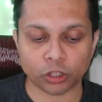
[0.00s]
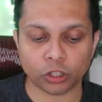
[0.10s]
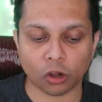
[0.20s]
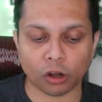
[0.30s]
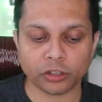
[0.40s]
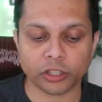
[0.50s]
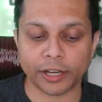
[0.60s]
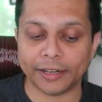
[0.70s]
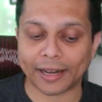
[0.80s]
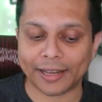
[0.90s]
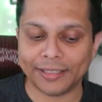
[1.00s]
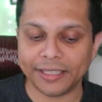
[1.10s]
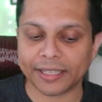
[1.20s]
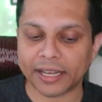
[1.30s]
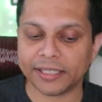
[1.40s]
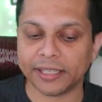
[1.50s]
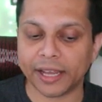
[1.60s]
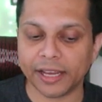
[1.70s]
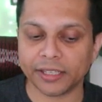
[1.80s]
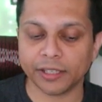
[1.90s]
was launched in
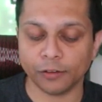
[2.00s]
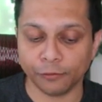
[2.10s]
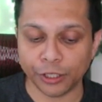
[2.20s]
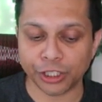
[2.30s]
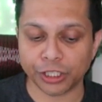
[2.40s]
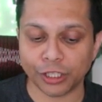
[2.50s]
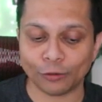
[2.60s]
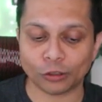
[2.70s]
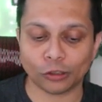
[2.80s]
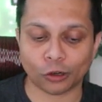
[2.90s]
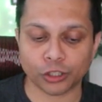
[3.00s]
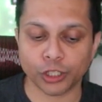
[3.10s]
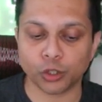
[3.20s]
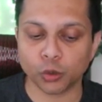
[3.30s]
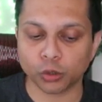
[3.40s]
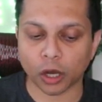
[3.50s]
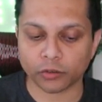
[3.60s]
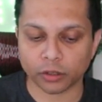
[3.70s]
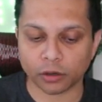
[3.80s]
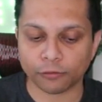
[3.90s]
1998, VGT was launched in
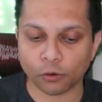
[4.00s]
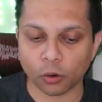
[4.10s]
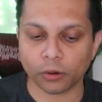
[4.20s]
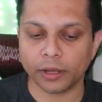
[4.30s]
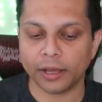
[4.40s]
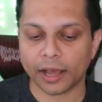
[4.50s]
2004,